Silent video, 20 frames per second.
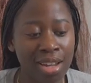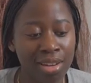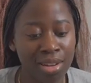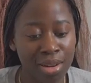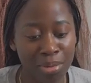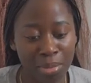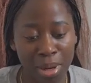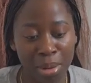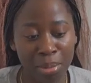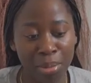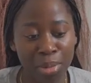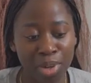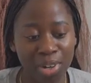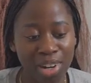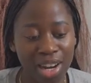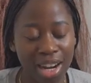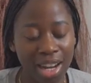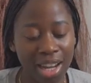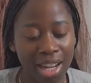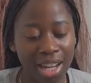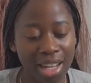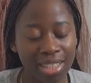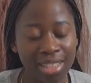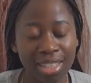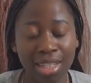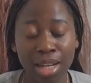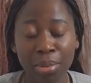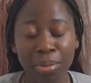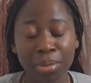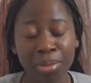Remember, I
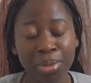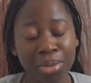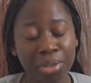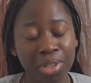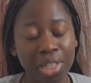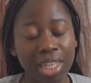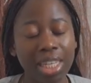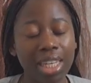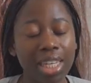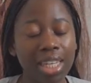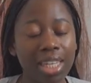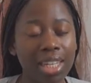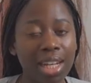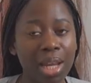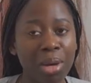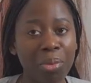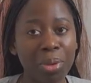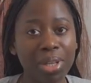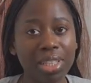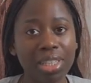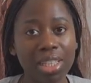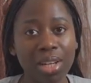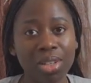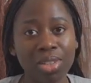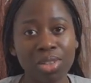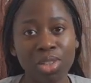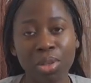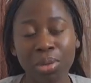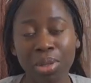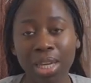said I was cooking. I went
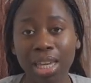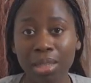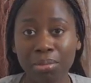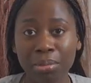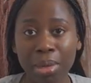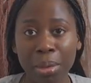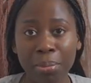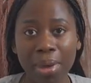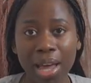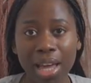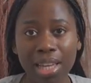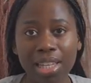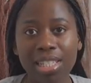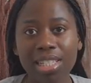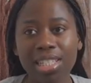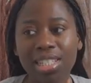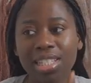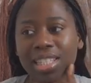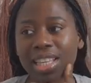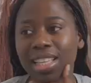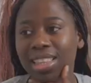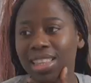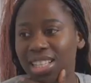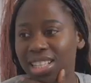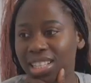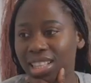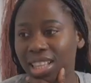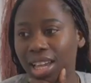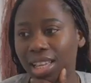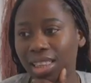down to get my packages and
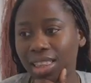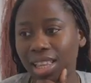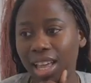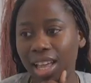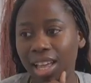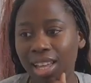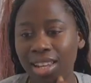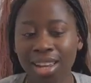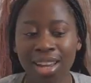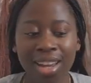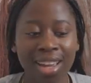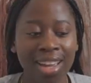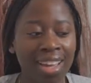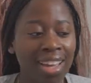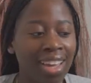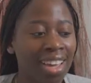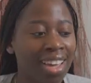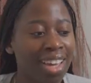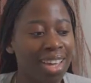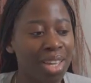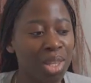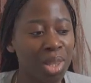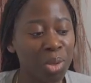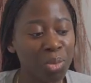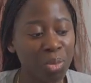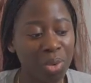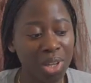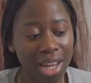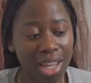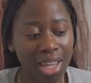things like that.
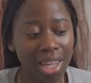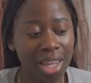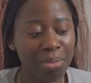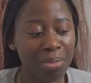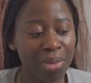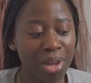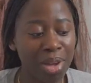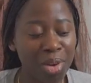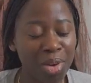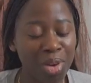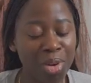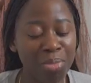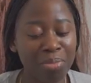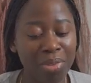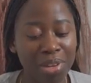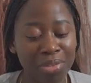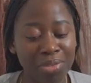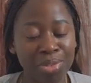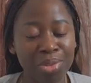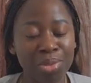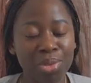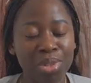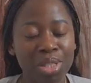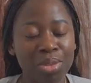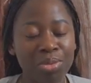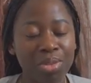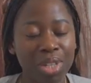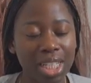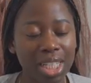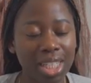And when I came back up, my food
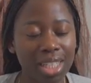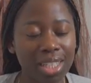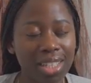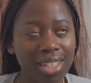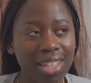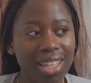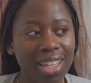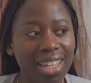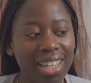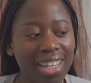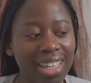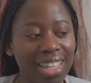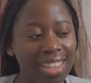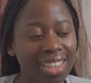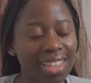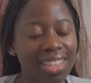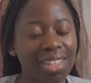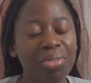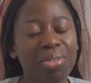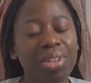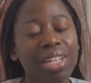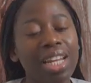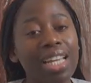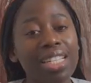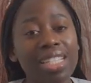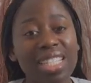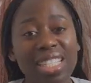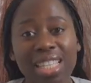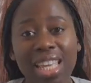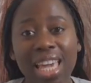was ready. And when I
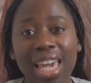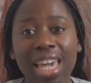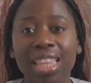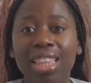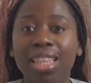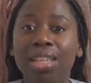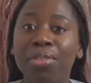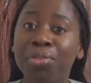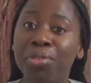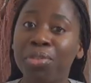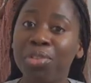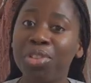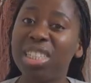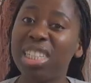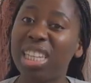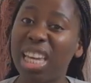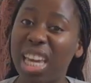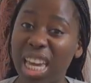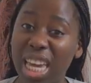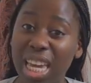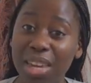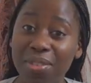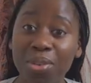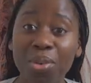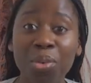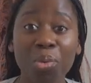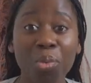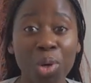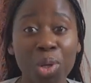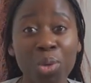say the food gave
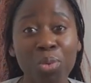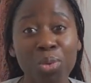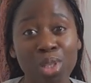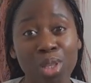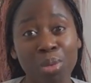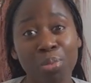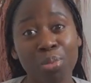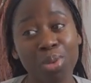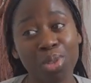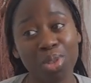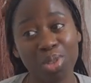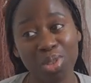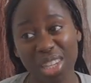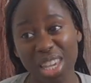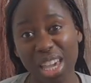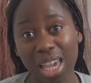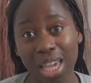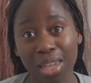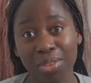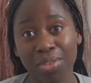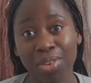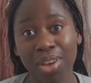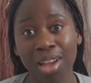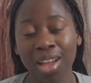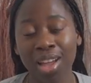what it was supposed to give,